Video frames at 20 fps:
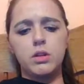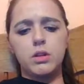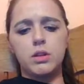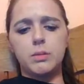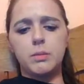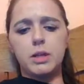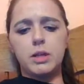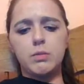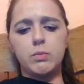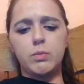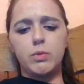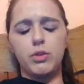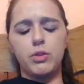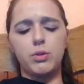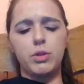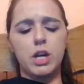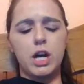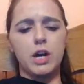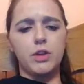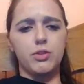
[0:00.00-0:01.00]

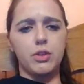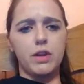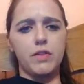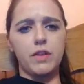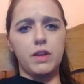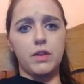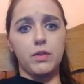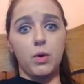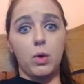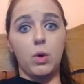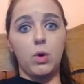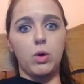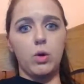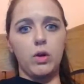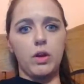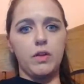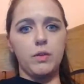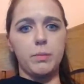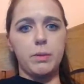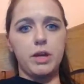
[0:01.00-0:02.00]
Stewart-Haas Racing as a whole
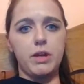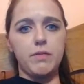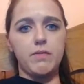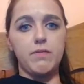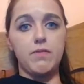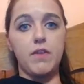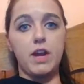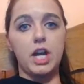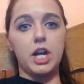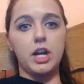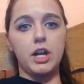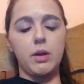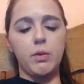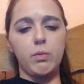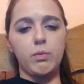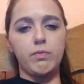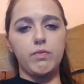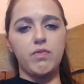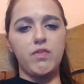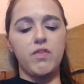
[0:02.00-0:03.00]
has been
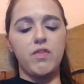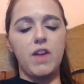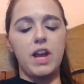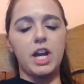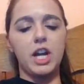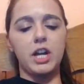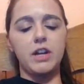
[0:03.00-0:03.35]
very, very